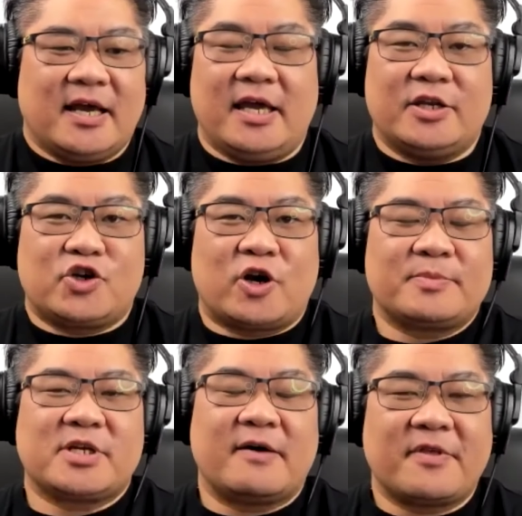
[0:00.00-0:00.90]
in
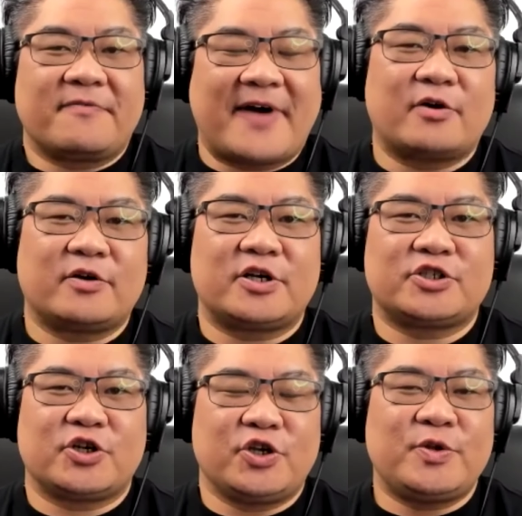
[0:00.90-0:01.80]
terms of the founders.
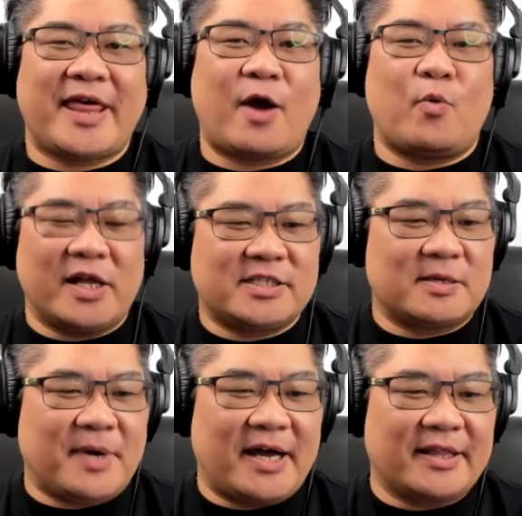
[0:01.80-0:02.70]
So you do that once a
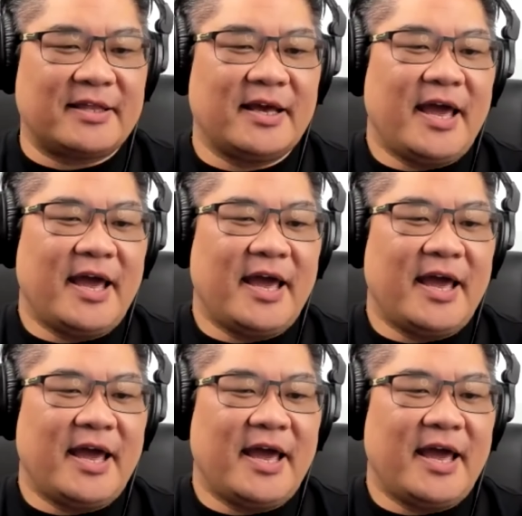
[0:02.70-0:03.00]
month.